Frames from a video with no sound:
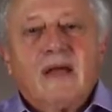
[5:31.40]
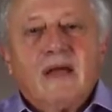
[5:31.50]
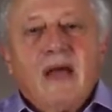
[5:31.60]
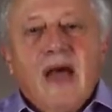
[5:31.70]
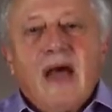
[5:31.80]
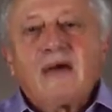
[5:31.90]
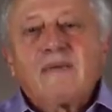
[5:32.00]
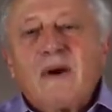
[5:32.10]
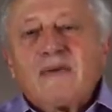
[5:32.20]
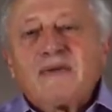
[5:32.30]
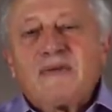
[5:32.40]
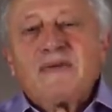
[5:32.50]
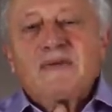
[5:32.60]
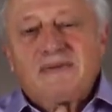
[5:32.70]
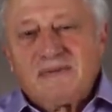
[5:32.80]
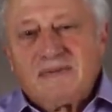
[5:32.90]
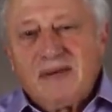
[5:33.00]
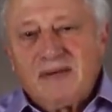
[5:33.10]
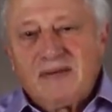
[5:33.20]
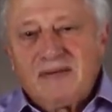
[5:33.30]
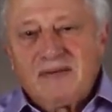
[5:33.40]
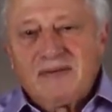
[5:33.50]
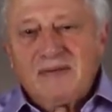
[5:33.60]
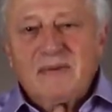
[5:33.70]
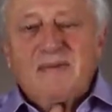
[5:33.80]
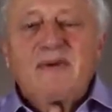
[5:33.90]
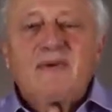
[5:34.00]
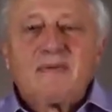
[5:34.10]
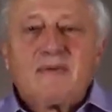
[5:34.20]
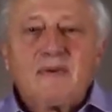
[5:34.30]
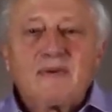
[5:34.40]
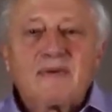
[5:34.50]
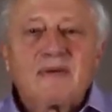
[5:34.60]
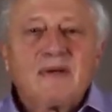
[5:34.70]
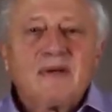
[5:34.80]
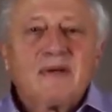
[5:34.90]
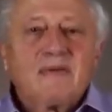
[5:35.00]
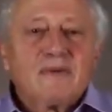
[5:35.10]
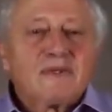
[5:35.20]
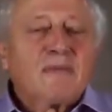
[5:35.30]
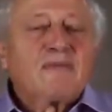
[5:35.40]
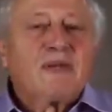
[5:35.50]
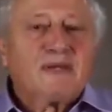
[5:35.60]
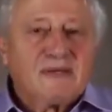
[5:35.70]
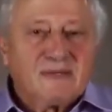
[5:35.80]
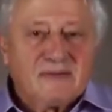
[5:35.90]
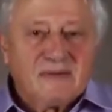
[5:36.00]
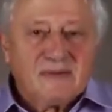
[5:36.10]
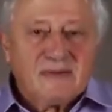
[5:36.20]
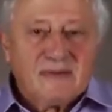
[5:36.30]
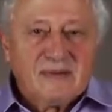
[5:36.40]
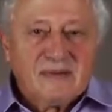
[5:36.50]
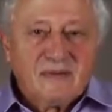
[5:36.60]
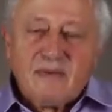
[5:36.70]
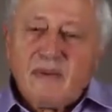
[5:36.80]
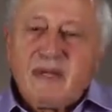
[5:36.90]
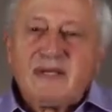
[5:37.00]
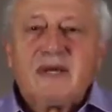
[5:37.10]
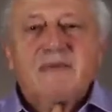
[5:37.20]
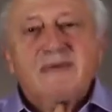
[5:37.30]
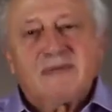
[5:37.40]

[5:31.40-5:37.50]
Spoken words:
Arab opposition to the Peel report was complete, with one exception.